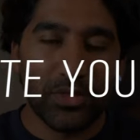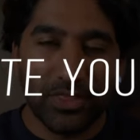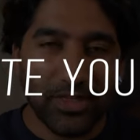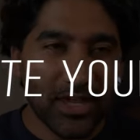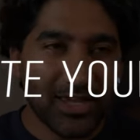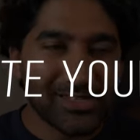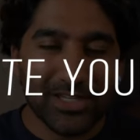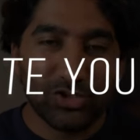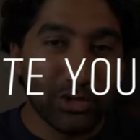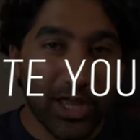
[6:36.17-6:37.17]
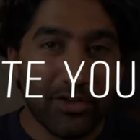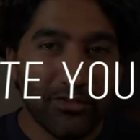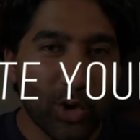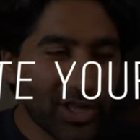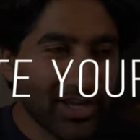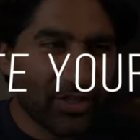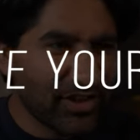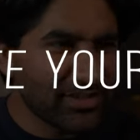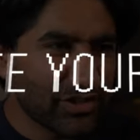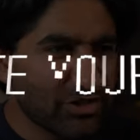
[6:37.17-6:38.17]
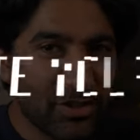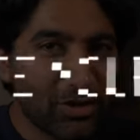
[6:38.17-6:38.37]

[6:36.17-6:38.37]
with things that you love, or like things that just